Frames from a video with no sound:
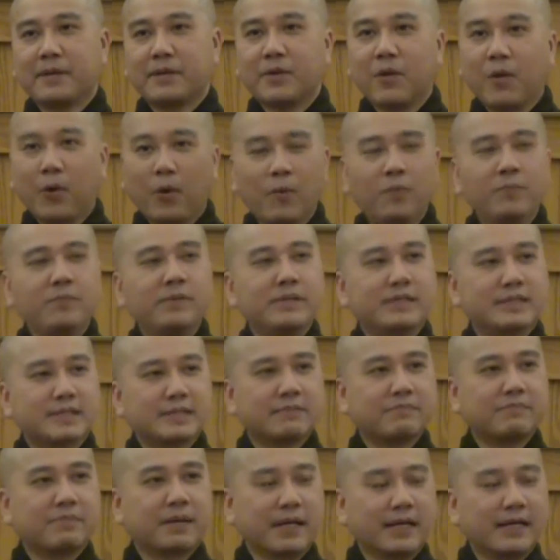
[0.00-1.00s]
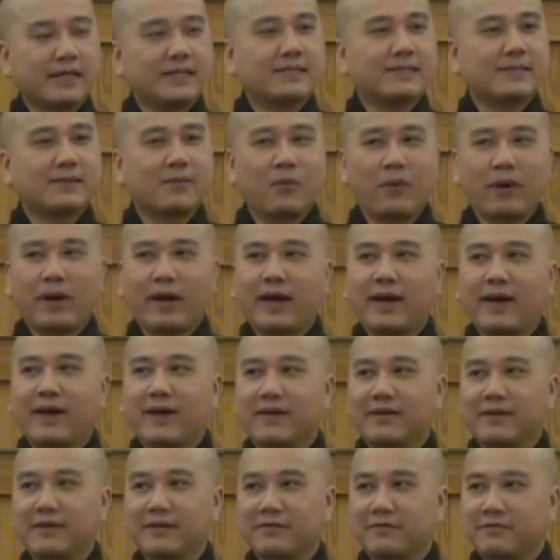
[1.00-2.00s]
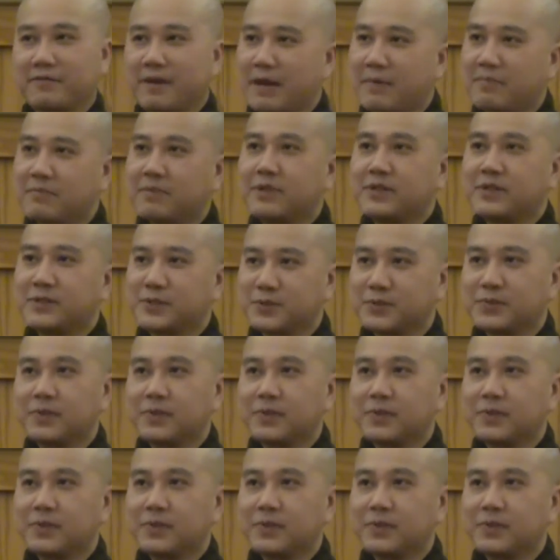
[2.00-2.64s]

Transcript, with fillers: But home is the place where the family